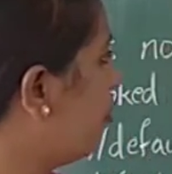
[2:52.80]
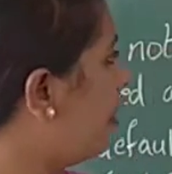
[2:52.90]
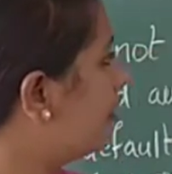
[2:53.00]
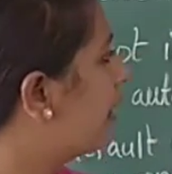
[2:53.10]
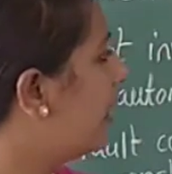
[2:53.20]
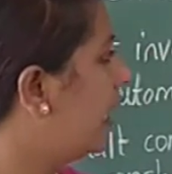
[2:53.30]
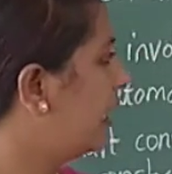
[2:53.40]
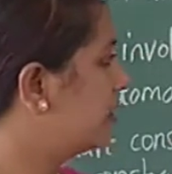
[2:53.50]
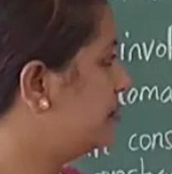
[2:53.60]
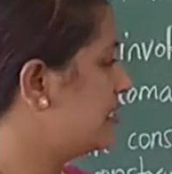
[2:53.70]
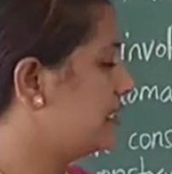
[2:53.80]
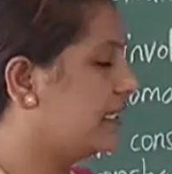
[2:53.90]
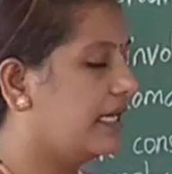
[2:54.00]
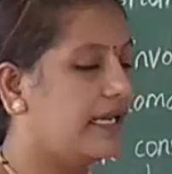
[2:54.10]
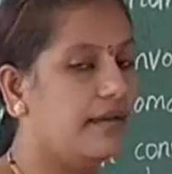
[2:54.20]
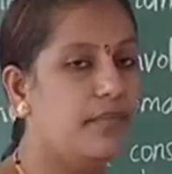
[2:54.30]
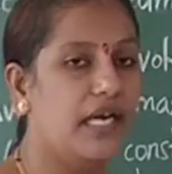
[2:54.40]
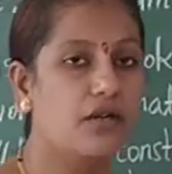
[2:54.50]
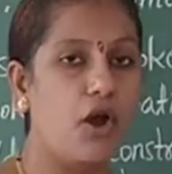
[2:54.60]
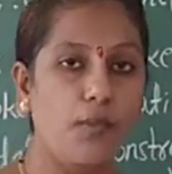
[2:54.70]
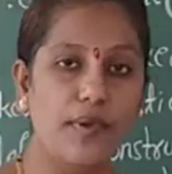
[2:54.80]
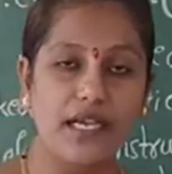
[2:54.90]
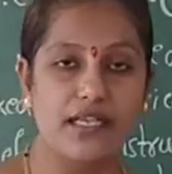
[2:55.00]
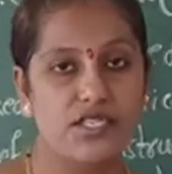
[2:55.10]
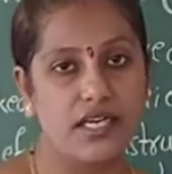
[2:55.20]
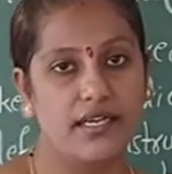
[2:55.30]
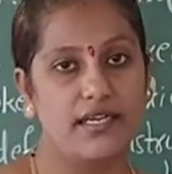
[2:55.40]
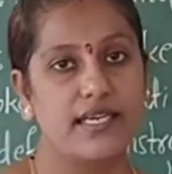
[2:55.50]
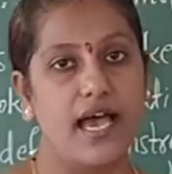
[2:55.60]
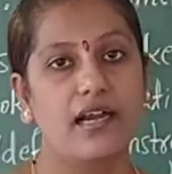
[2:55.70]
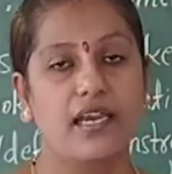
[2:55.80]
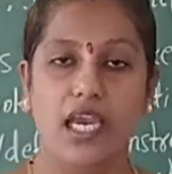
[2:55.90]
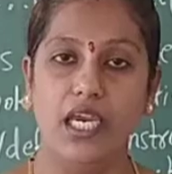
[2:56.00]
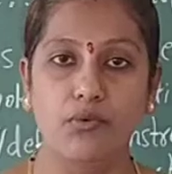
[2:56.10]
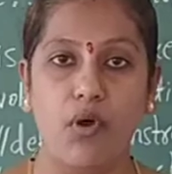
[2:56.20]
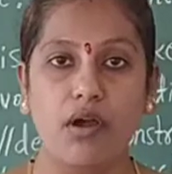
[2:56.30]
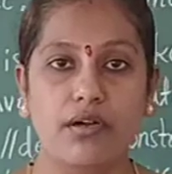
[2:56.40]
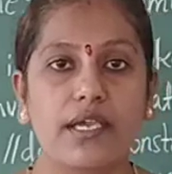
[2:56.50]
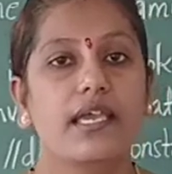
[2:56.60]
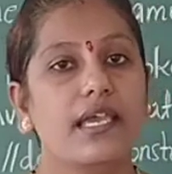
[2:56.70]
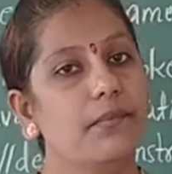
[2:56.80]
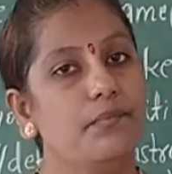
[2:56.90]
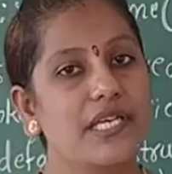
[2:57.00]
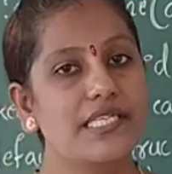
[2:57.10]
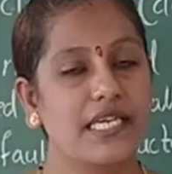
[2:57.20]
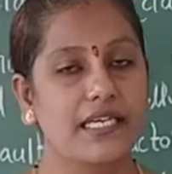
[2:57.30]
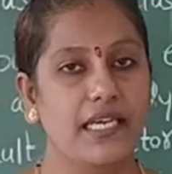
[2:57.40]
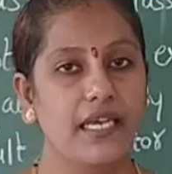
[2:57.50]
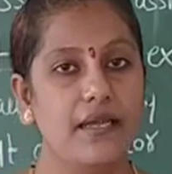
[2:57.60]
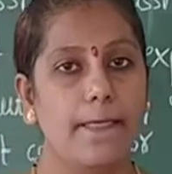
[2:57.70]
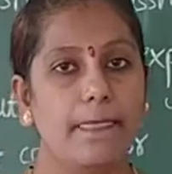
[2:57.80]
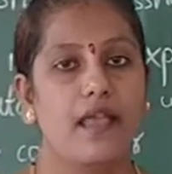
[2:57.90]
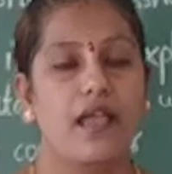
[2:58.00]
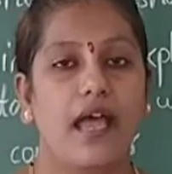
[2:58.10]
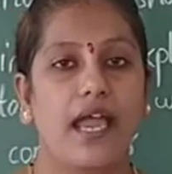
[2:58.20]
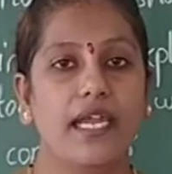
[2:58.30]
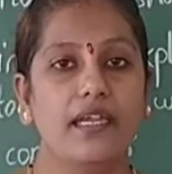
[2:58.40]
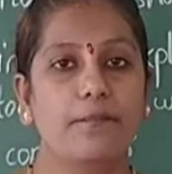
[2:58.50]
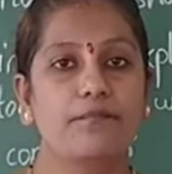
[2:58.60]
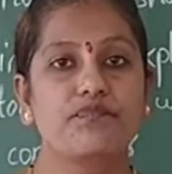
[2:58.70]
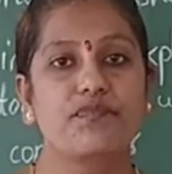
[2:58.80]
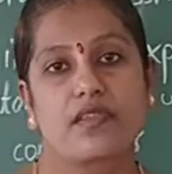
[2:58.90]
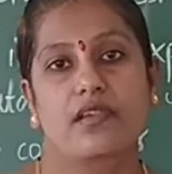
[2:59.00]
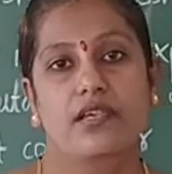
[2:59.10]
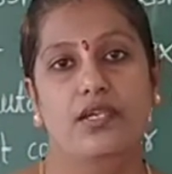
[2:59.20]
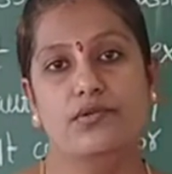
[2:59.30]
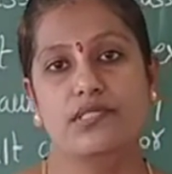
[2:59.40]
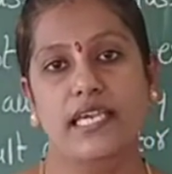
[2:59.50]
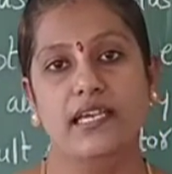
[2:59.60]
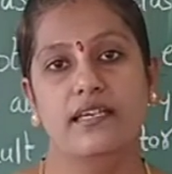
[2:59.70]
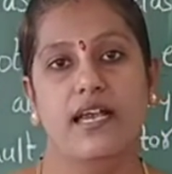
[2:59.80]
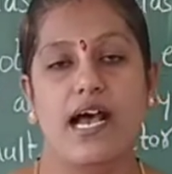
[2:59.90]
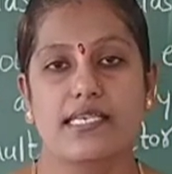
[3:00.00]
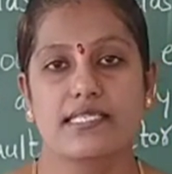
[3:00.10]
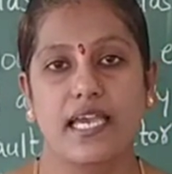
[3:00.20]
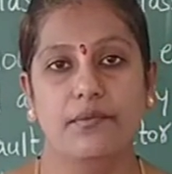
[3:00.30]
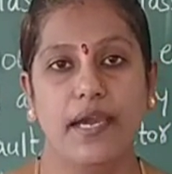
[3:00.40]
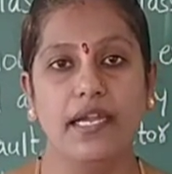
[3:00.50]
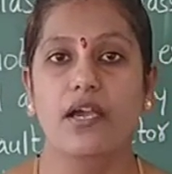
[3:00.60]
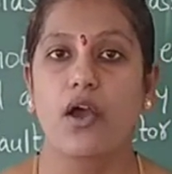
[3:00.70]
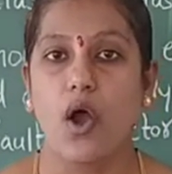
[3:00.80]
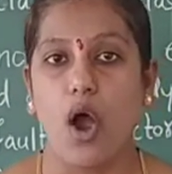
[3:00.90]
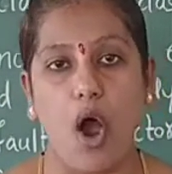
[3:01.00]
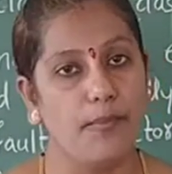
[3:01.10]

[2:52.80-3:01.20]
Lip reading: invoked explicitly, but copy constructors are invoked implicitly and using assignment